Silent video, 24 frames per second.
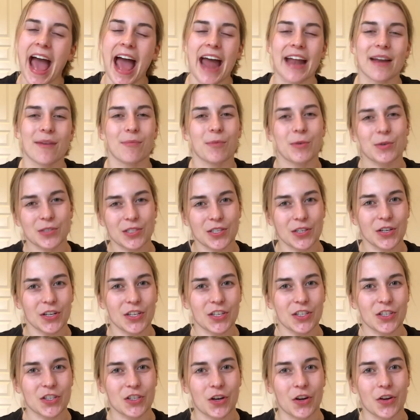and I'm also
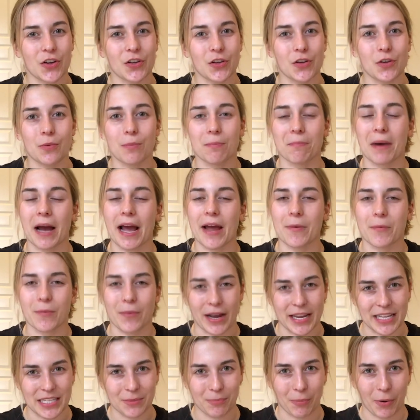going to show you my
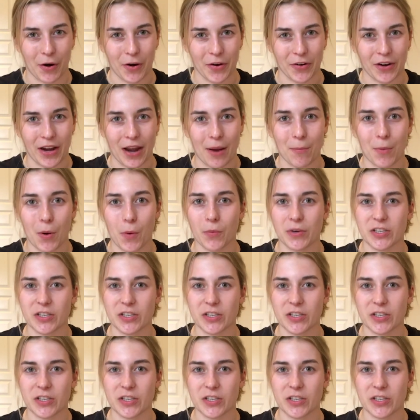weights program,